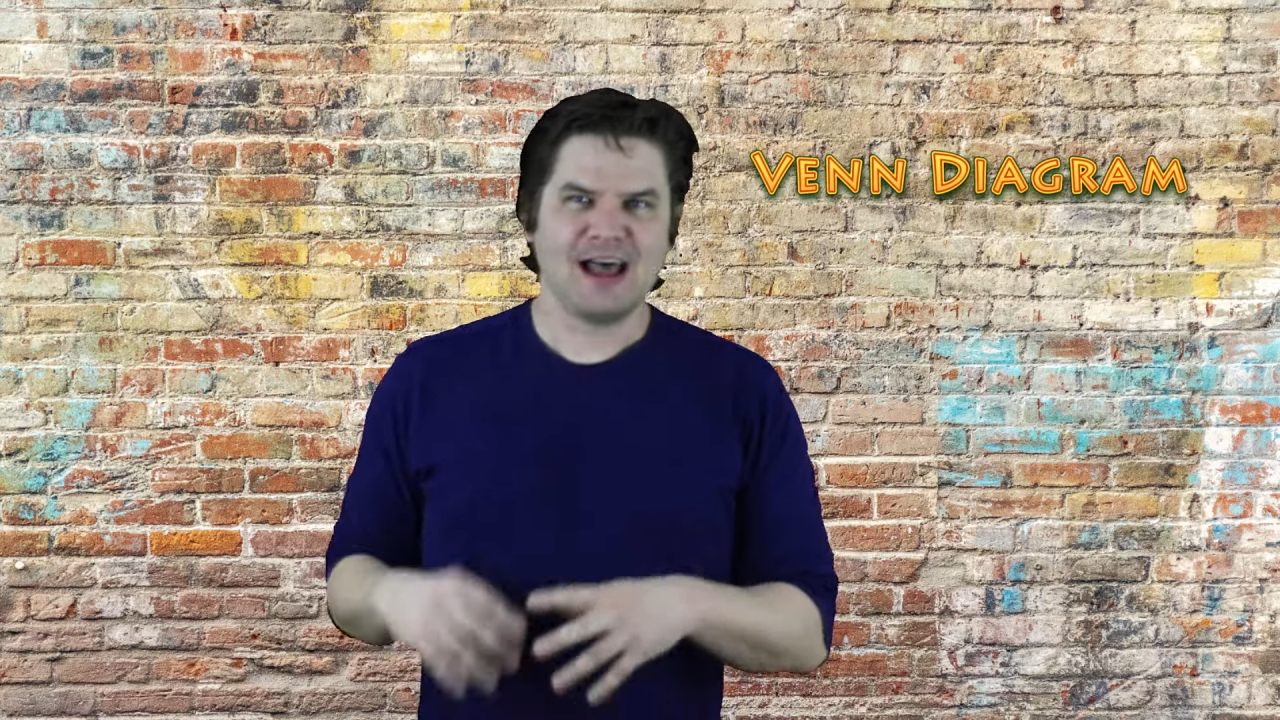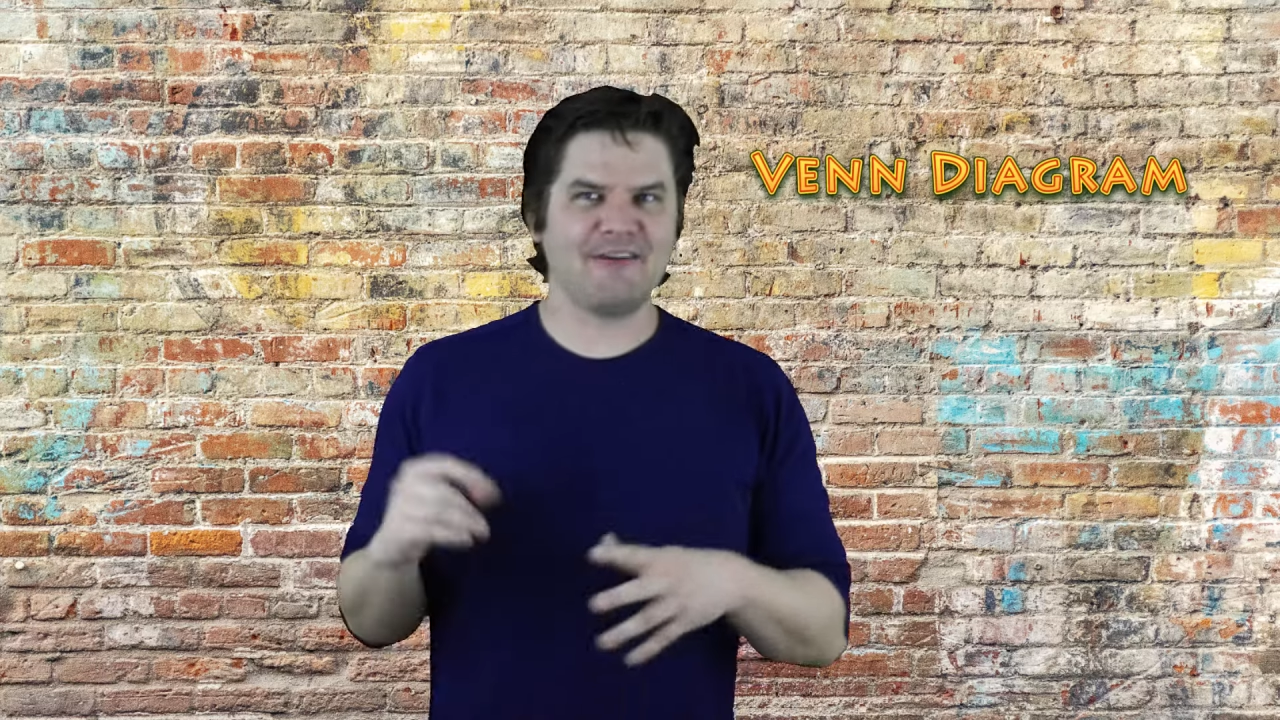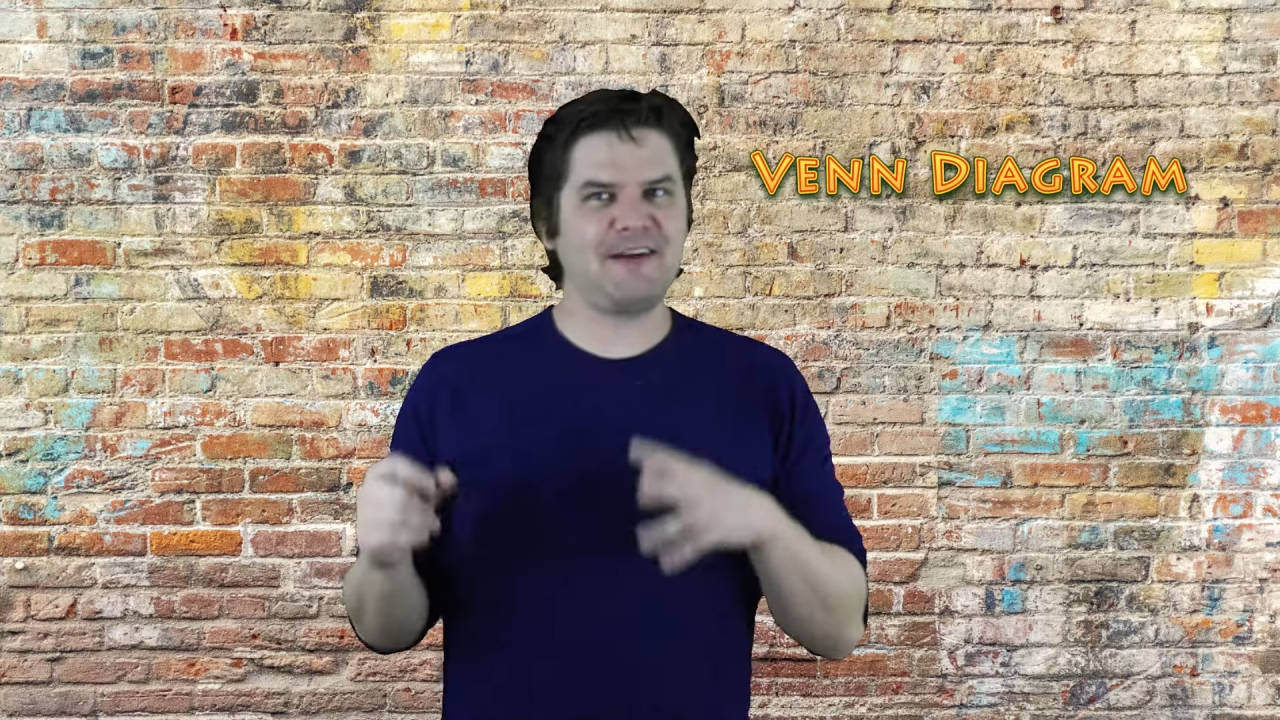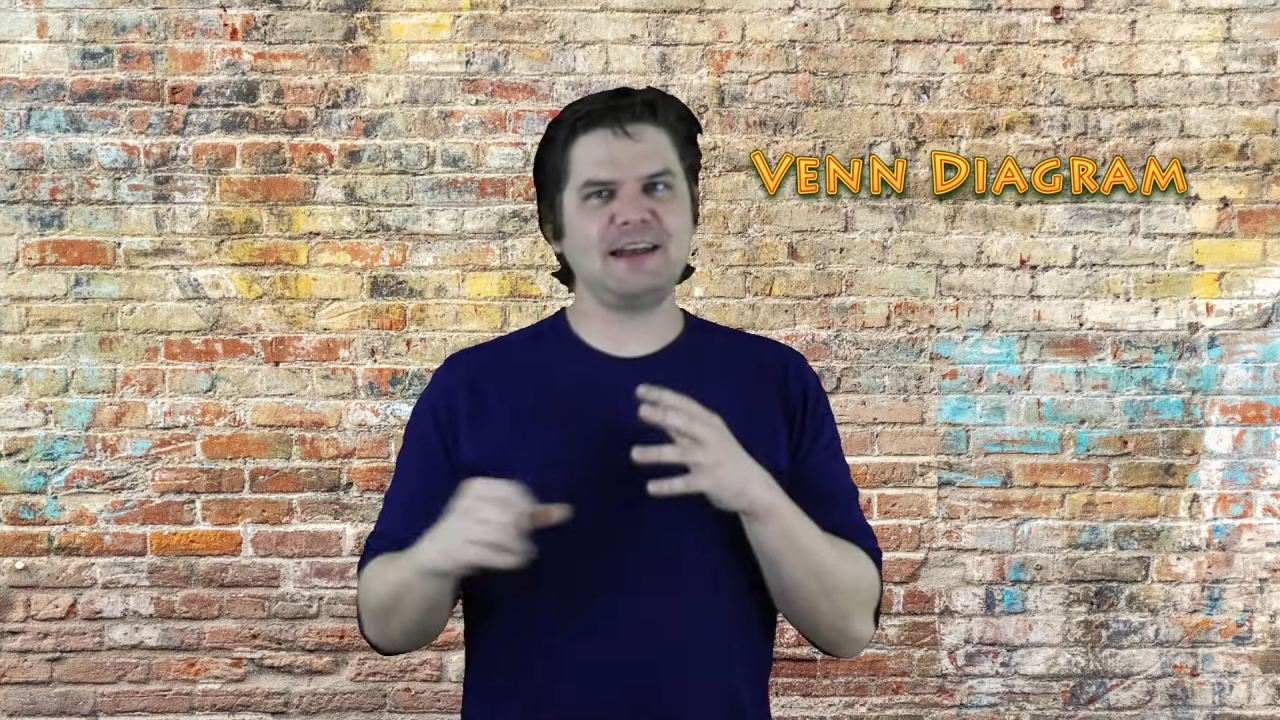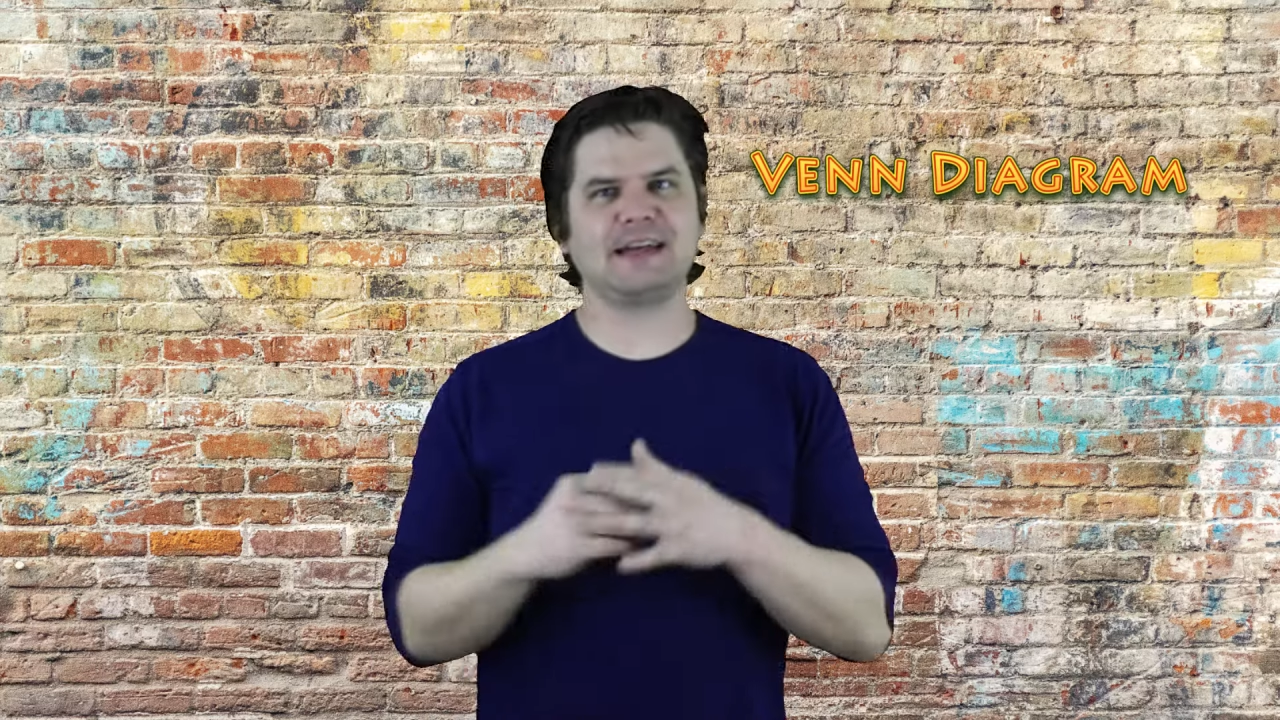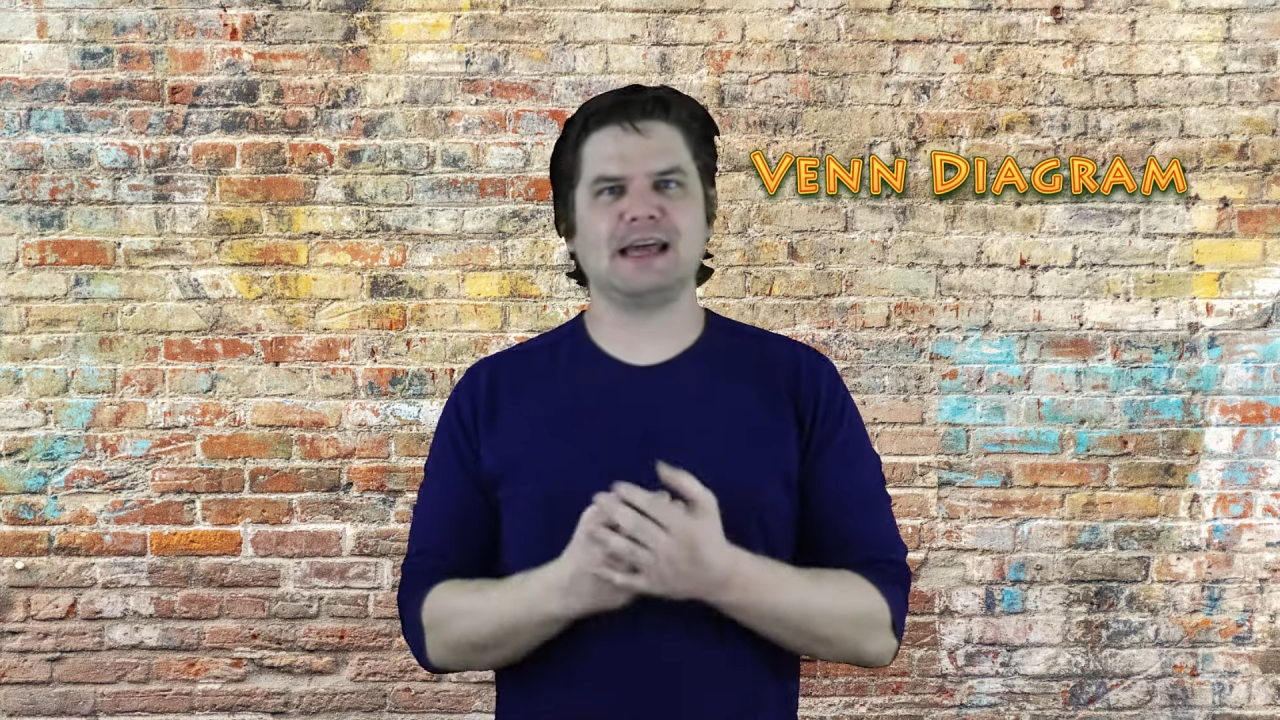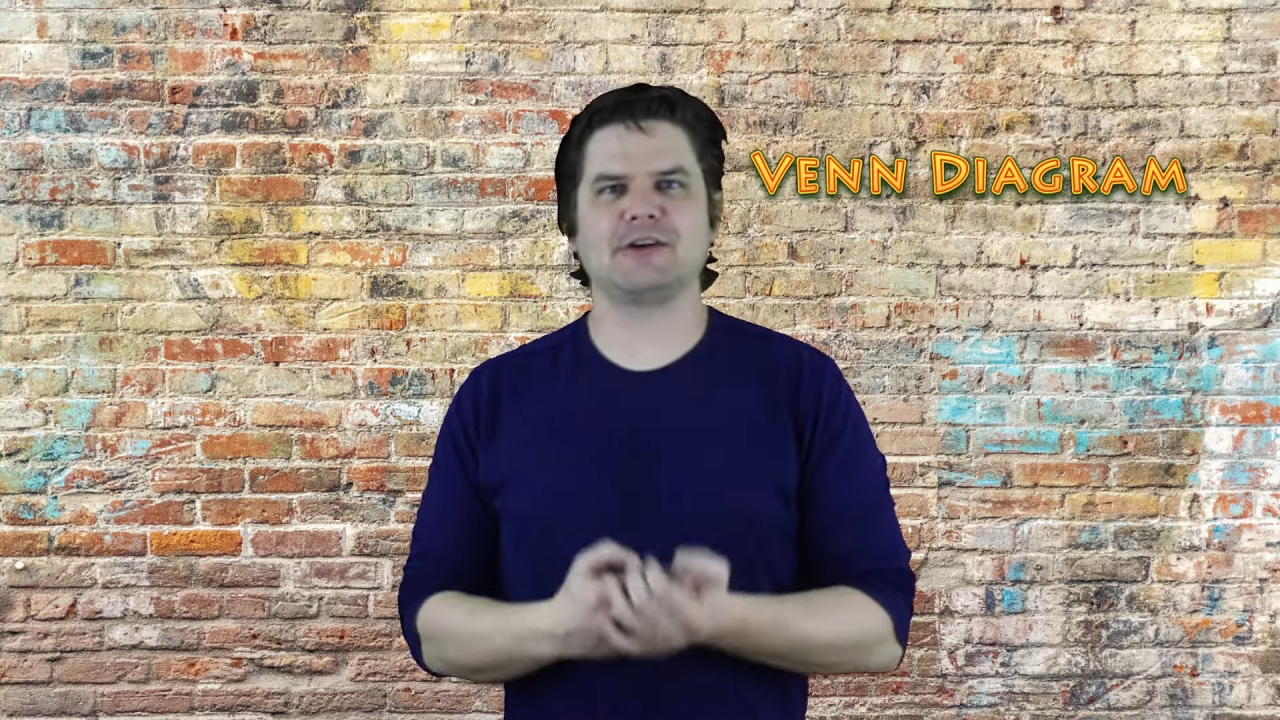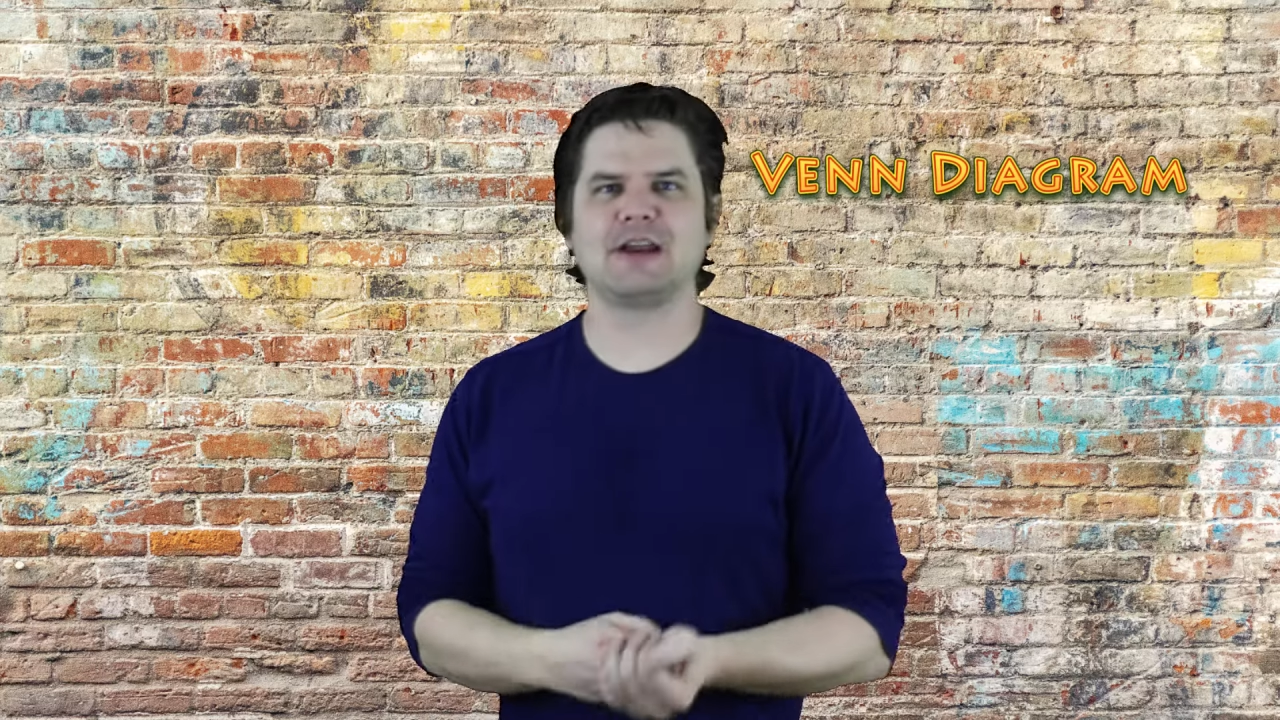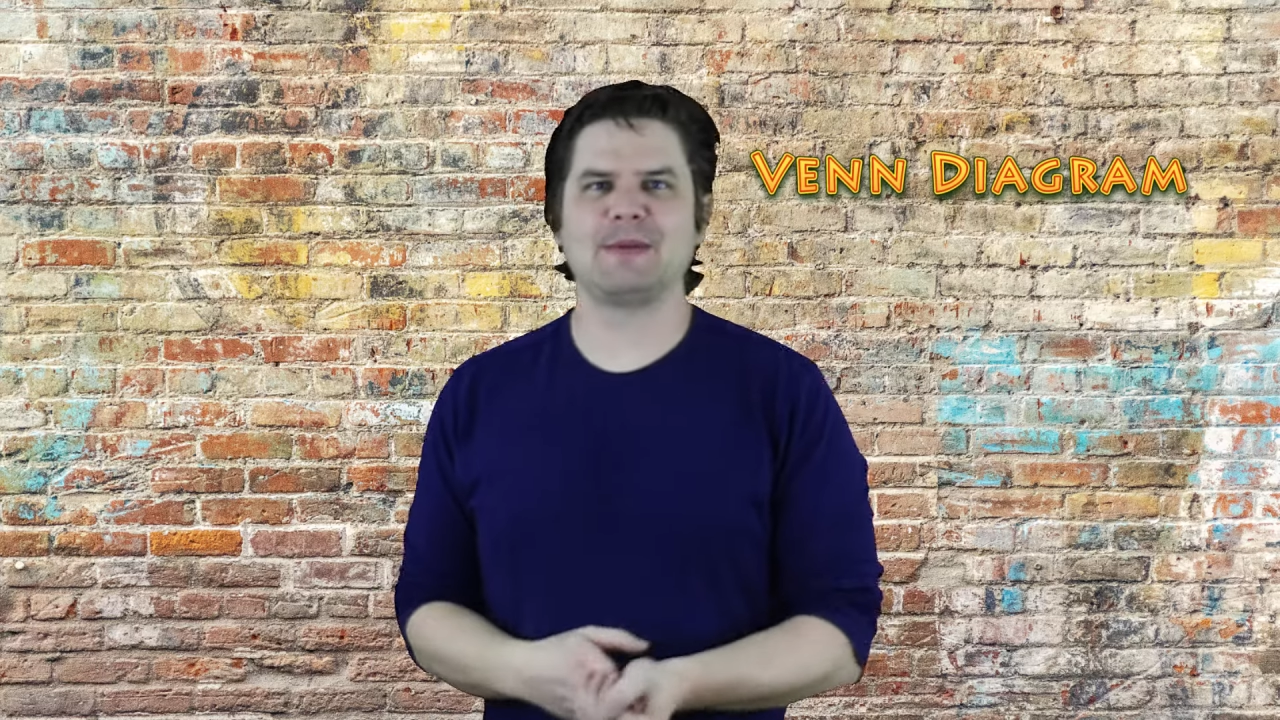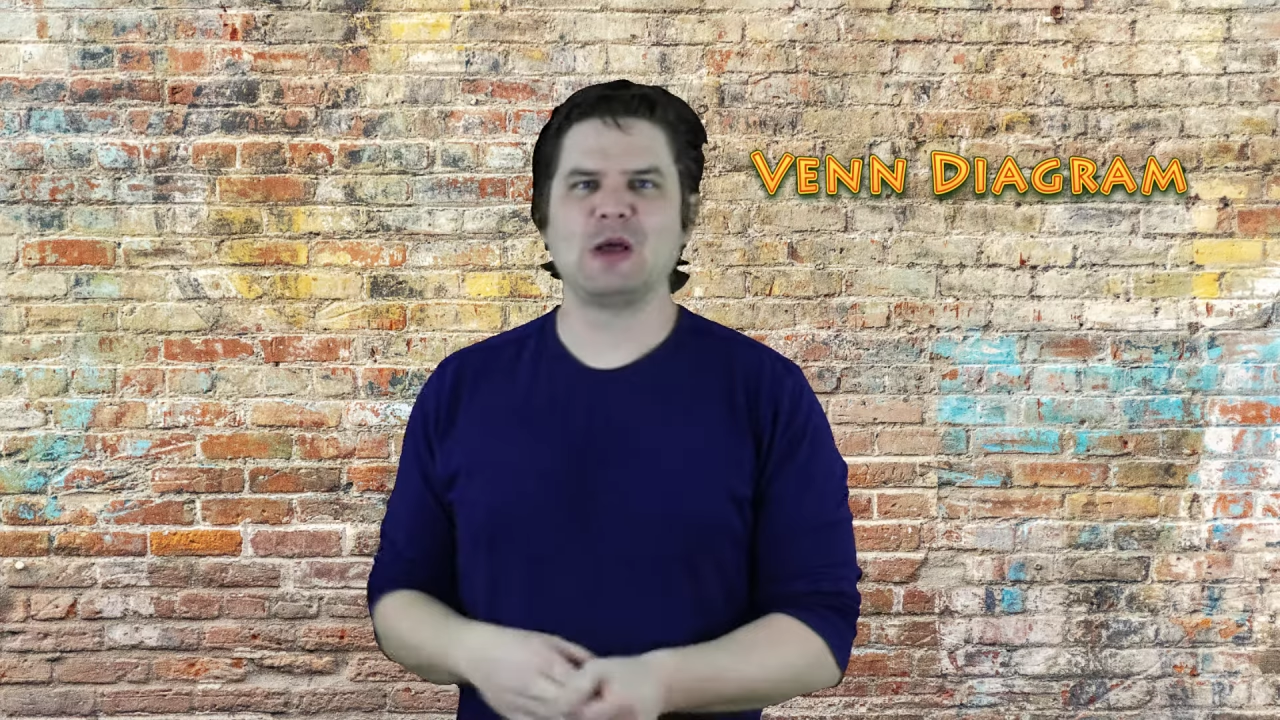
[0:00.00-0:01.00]
A Venn
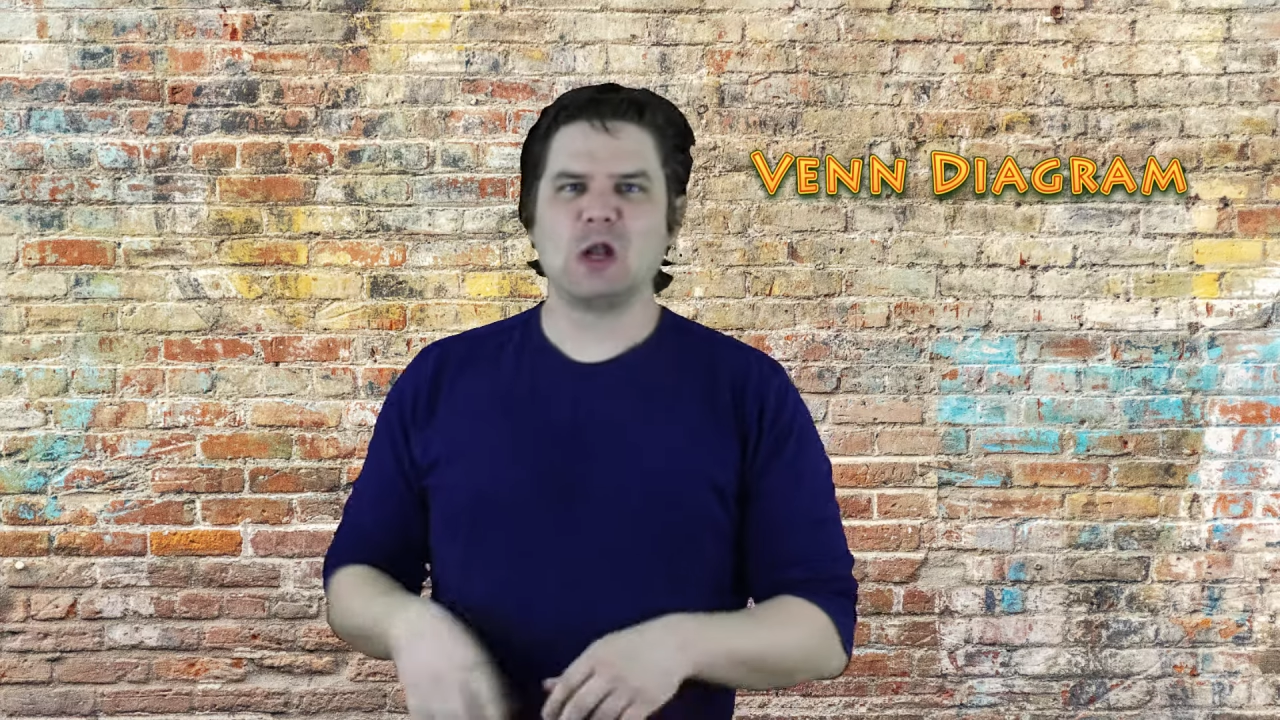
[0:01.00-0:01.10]
diagram